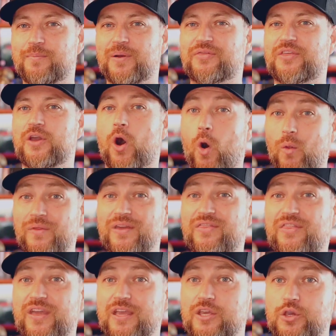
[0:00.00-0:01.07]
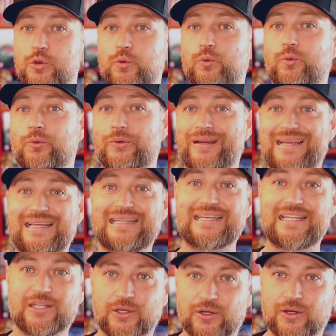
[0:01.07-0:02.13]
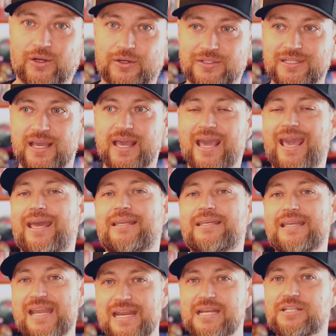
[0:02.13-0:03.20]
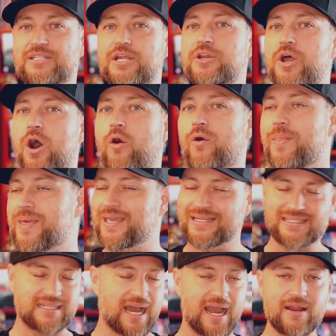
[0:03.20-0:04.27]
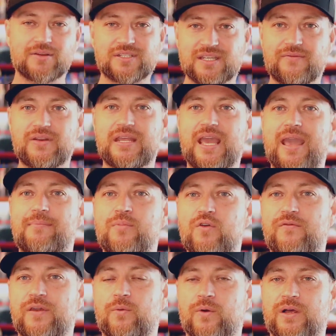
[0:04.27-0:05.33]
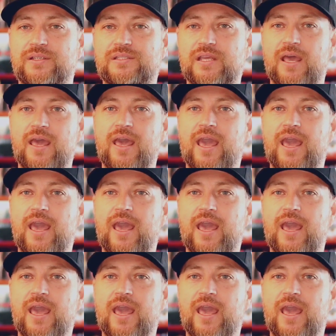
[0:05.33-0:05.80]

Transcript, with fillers: But the only thing you really learned and needed to know in the entire 78 movie was,